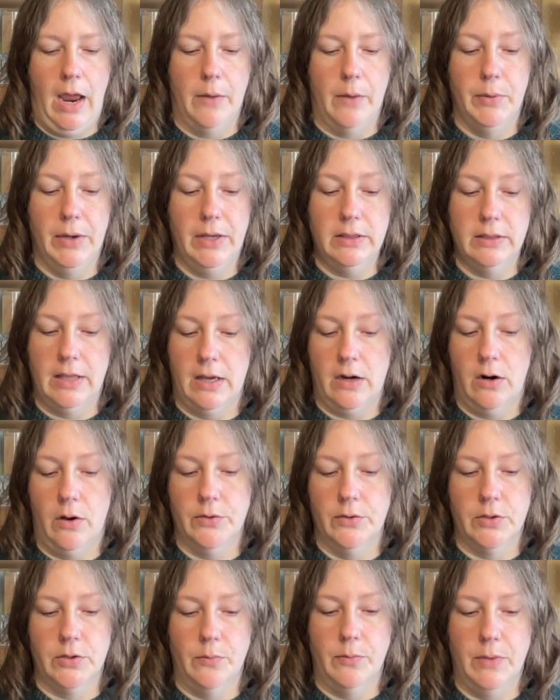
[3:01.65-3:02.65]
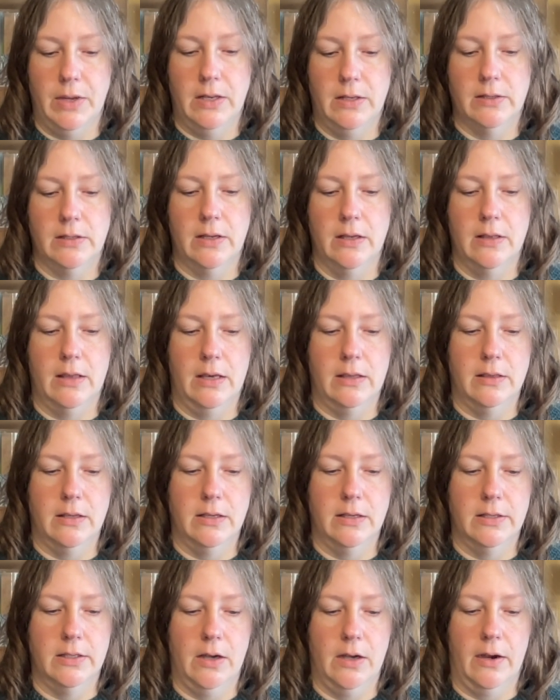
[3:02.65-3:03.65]
But that also means that
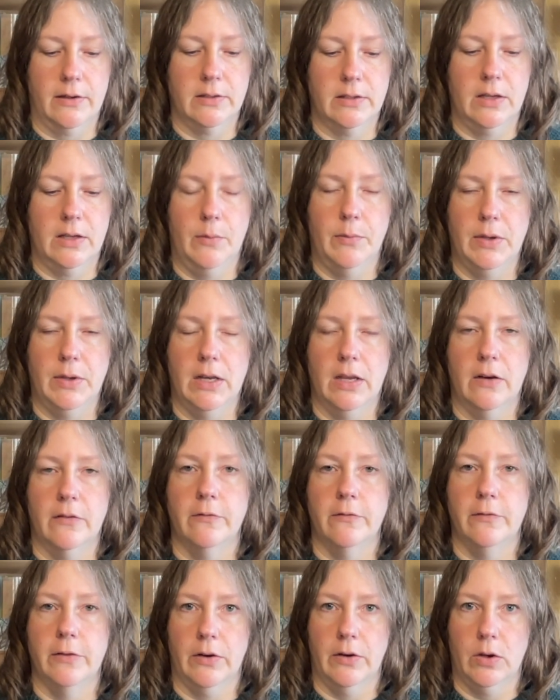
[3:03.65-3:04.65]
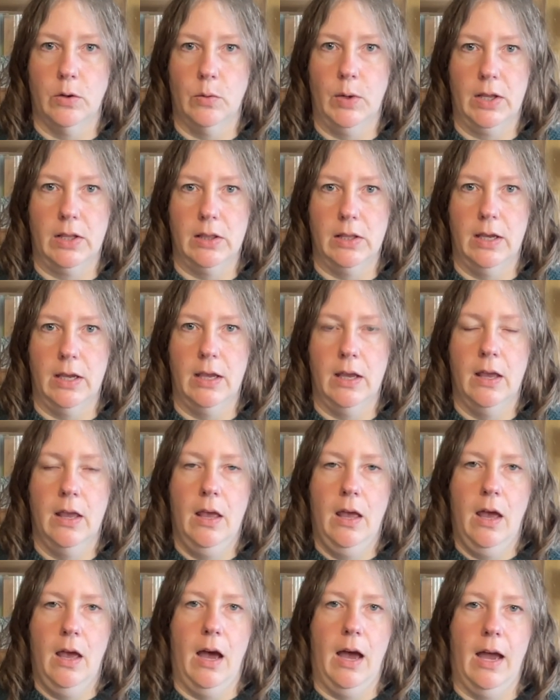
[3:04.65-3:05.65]
these socks can be knit very quickly.
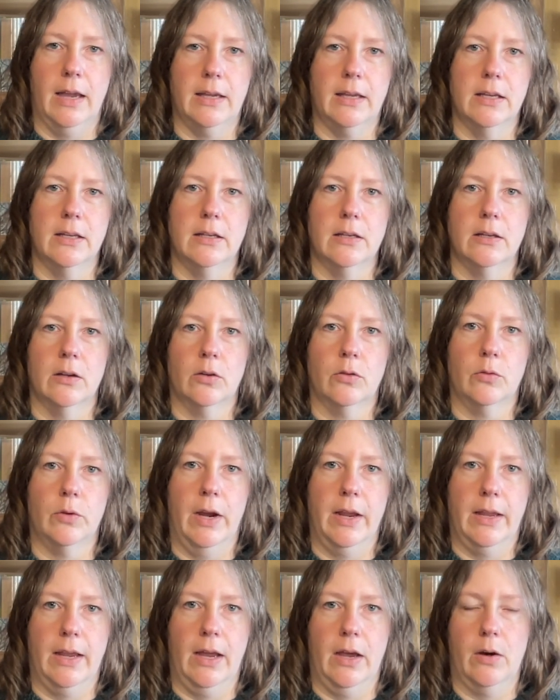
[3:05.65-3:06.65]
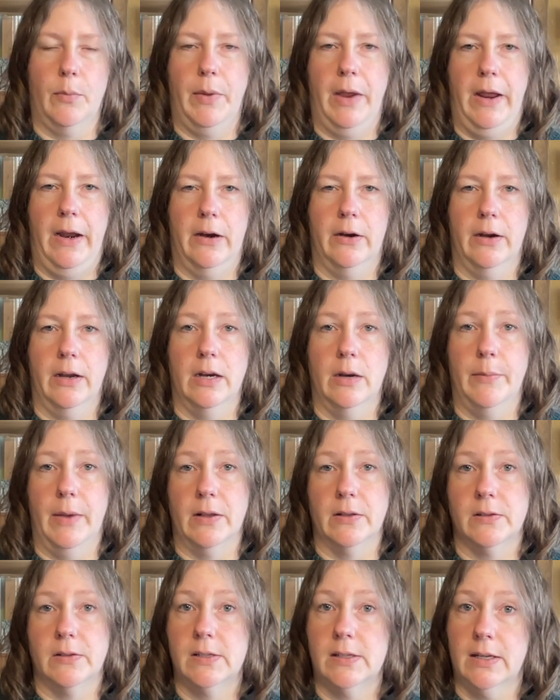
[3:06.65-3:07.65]
I can crank out a pair in
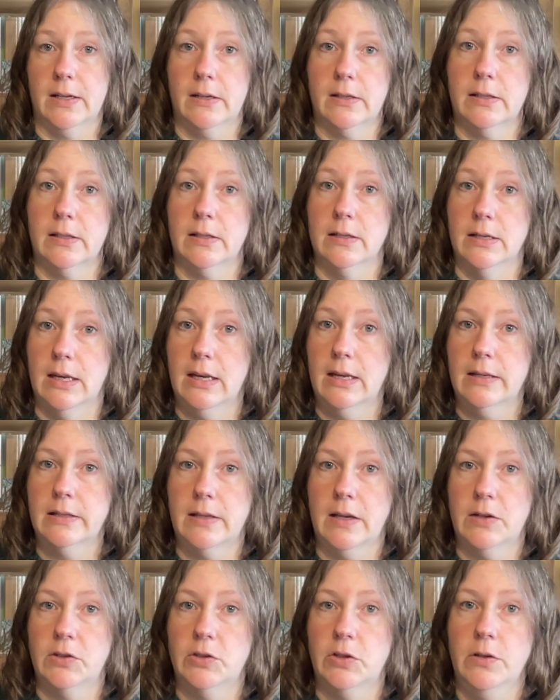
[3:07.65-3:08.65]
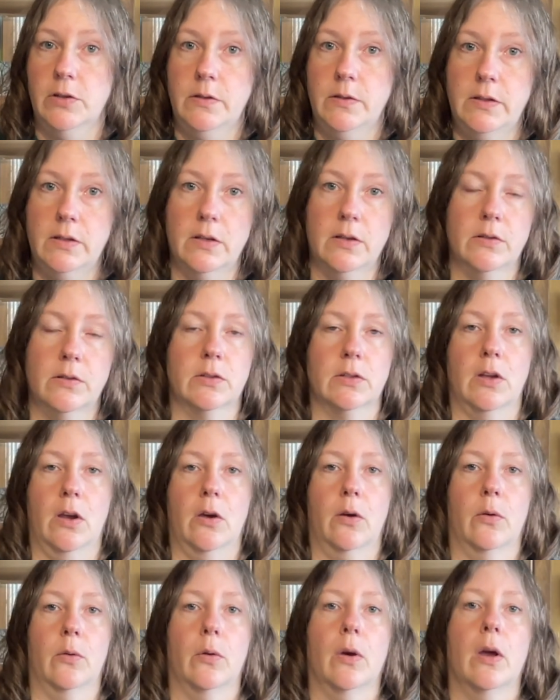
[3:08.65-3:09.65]
about six knitting sessions.
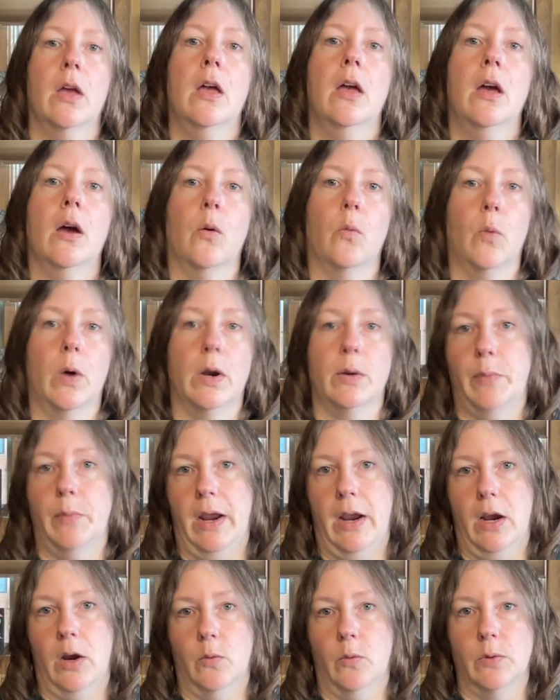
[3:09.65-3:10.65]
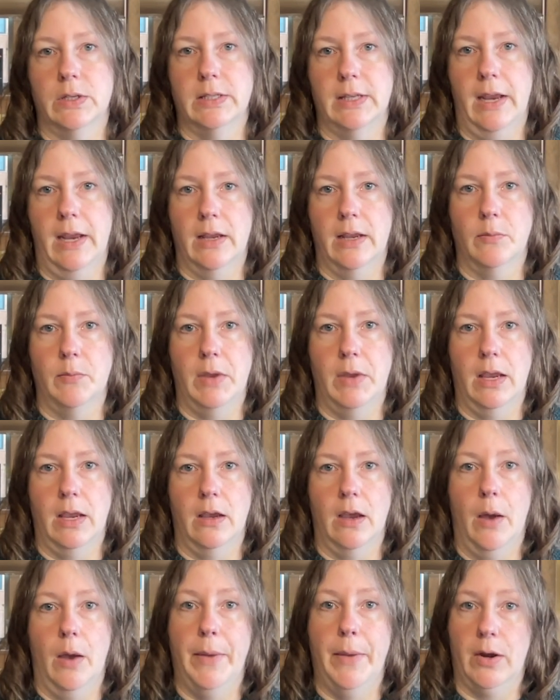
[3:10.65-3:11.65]
So one pair would take
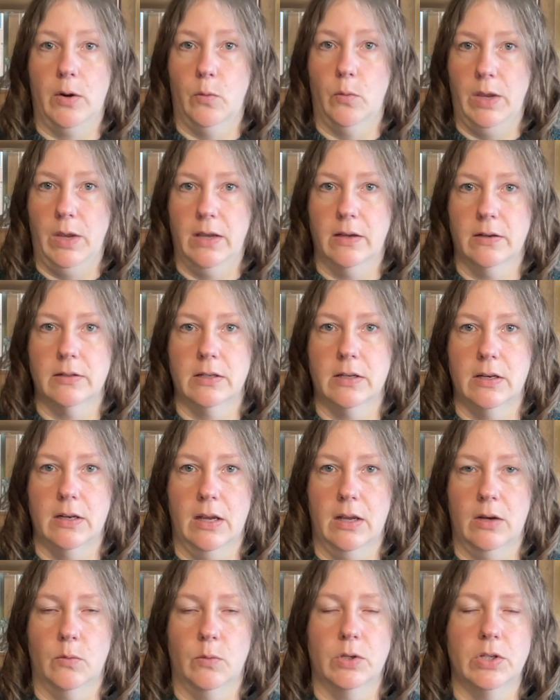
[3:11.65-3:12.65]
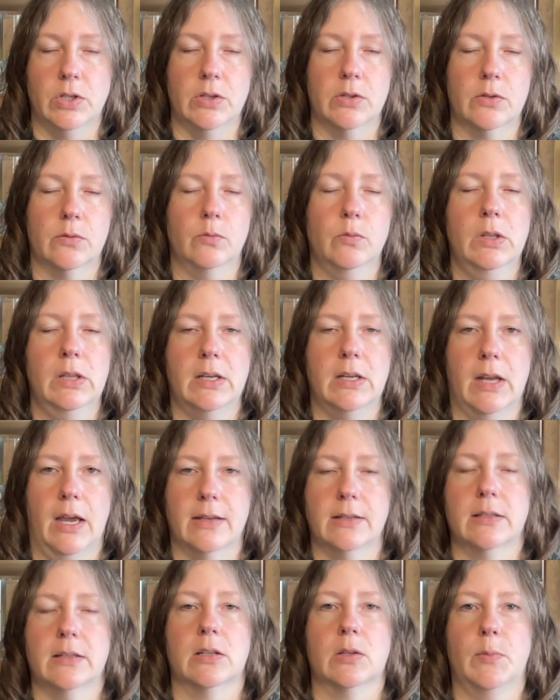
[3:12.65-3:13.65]
me about a week to knit, which is really
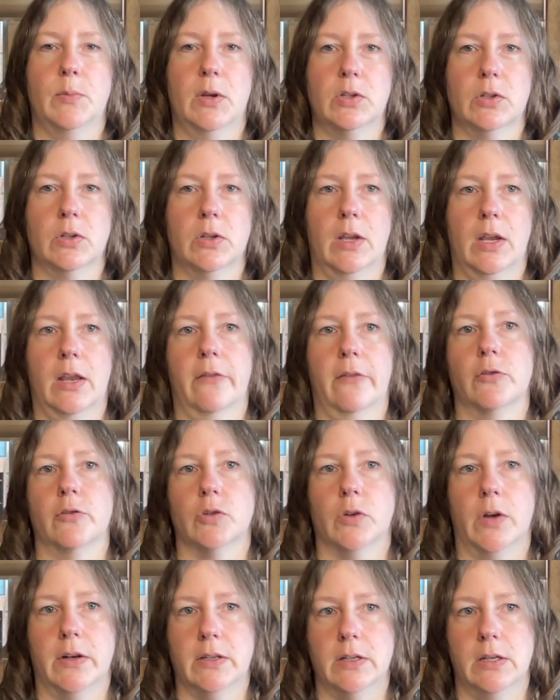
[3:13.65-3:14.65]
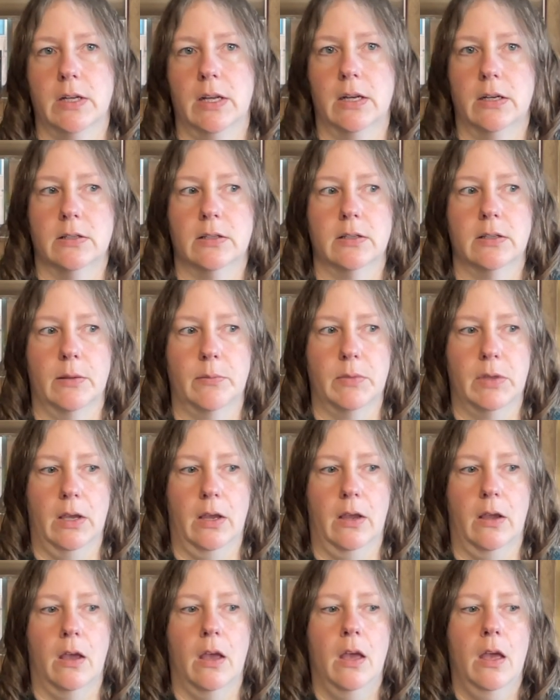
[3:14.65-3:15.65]
nice, especially if you're trying to knit
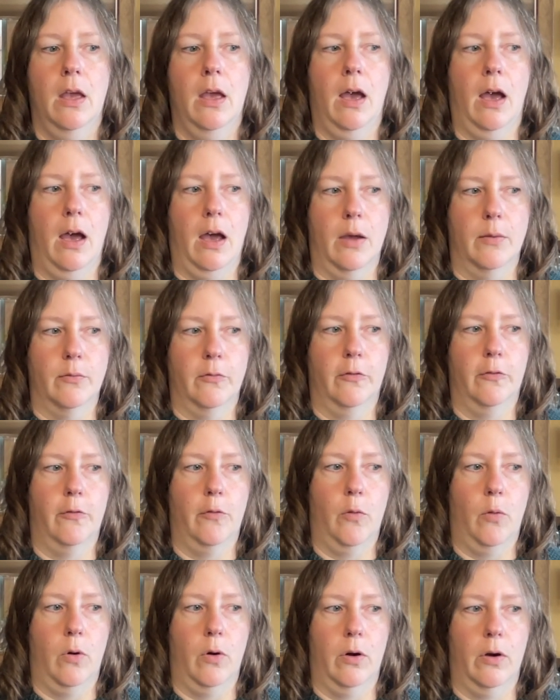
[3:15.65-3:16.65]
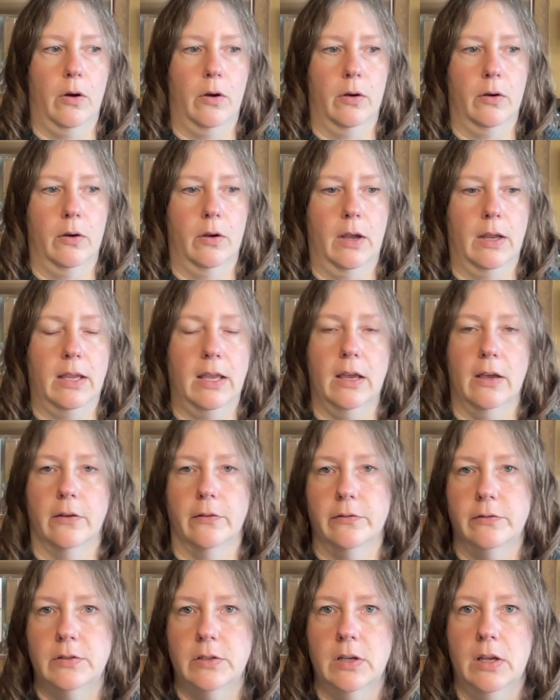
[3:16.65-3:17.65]
something um, for a
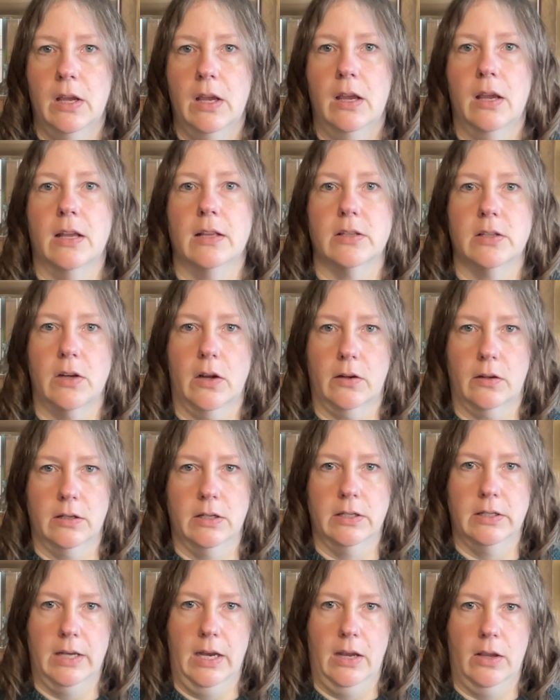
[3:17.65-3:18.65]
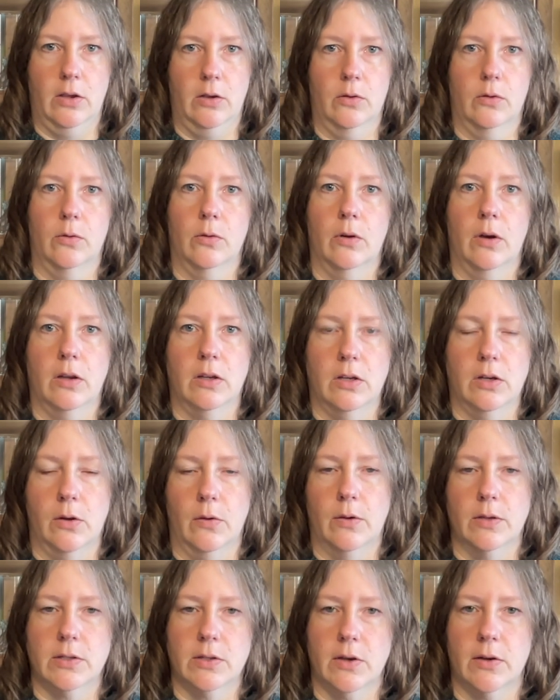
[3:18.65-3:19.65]
gift. It's not going to take you, you know,
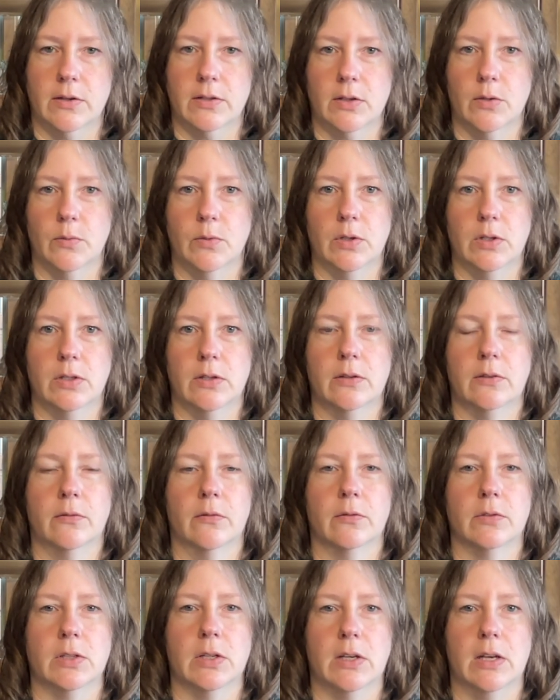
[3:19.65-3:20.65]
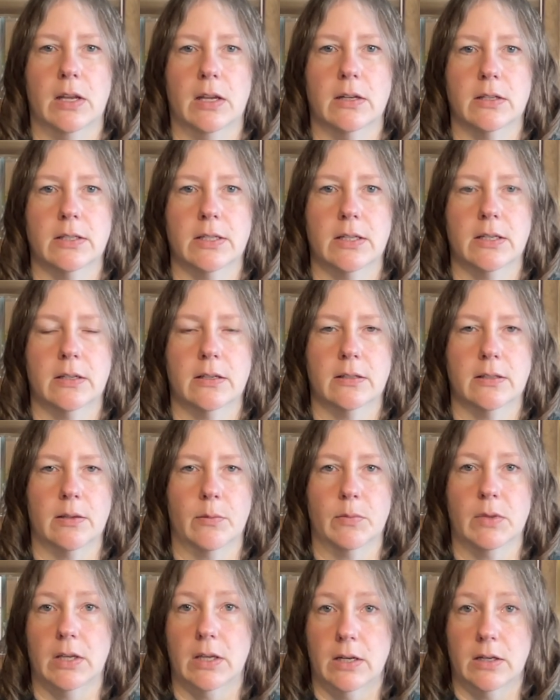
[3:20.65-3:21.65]
as long as it would to knit
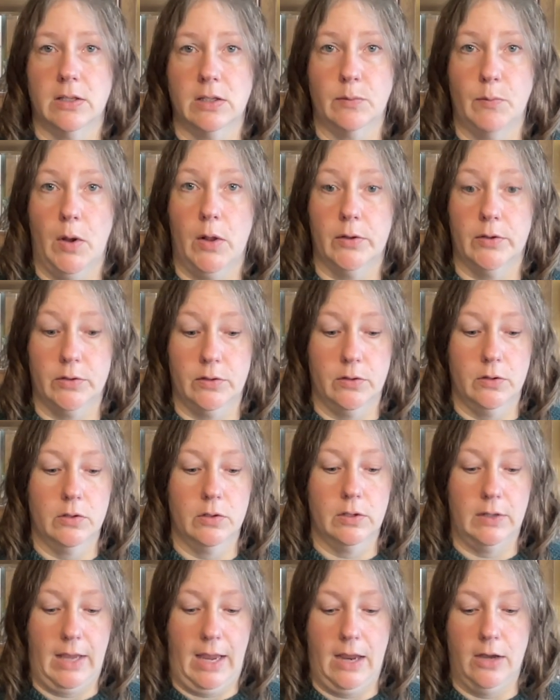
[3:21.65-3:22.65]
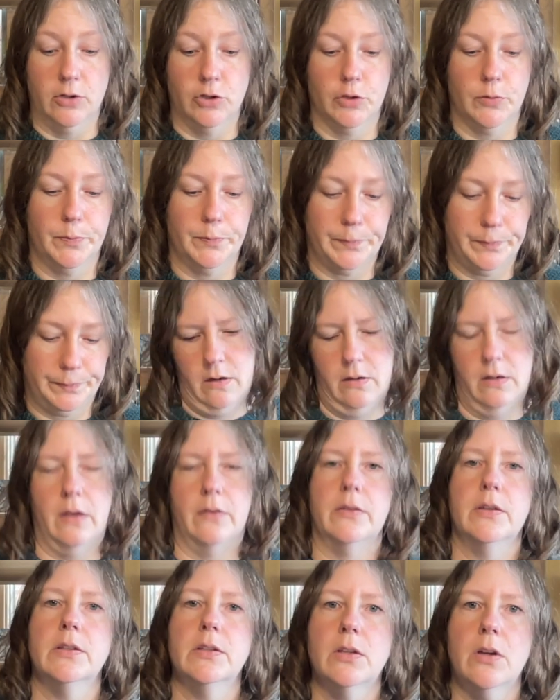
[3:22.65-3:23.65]
something in a smaller gauge. Now
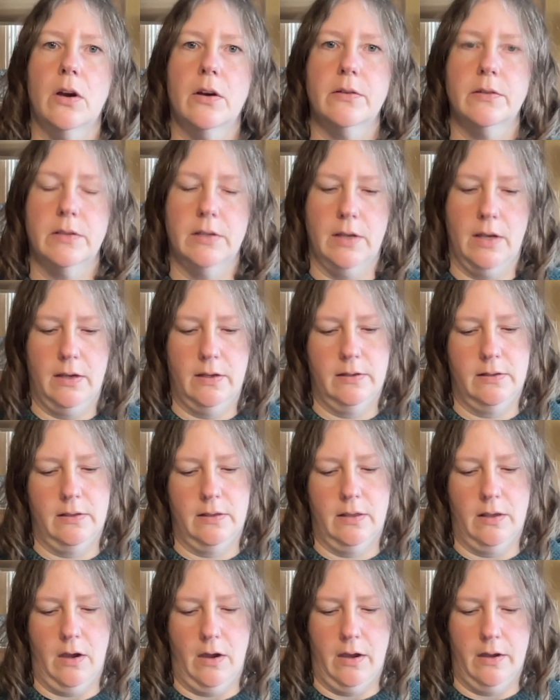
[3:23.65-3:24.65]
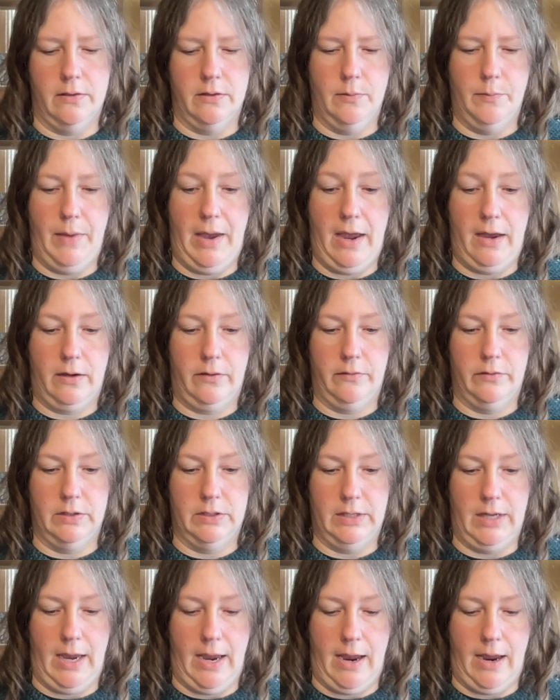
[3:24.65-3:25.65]
this yarn says on the back of the
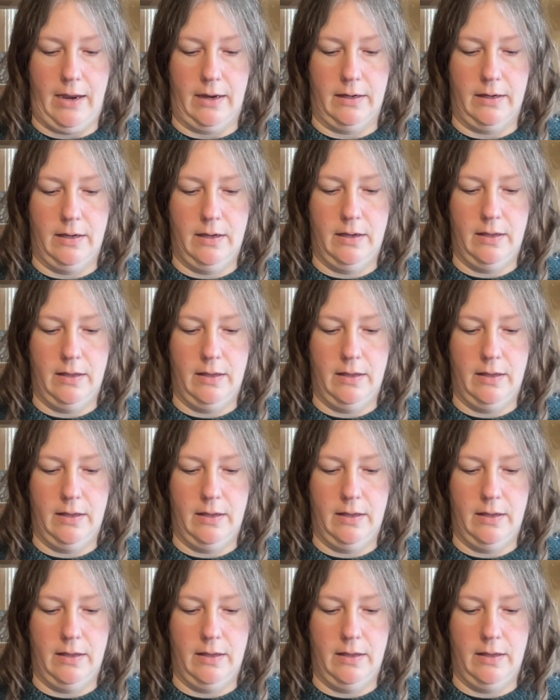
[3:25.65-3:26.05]
tag